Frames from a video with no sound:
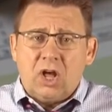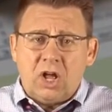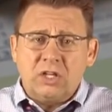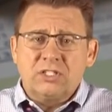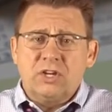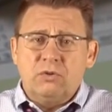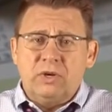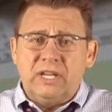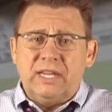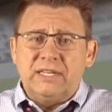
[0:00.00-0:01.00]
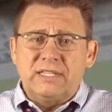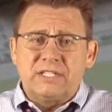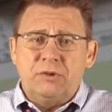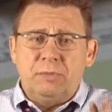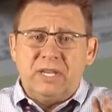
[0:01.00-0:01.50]
also needs
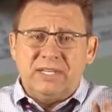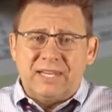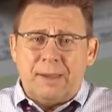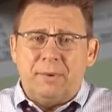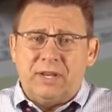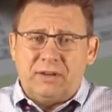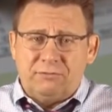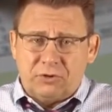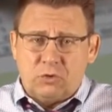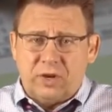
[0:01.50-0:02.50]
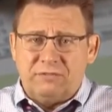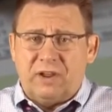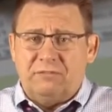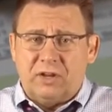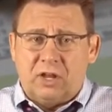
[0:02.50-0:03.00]
to be debited for
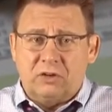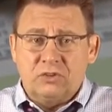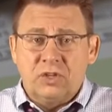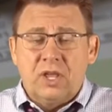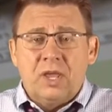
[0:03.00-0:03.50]
$25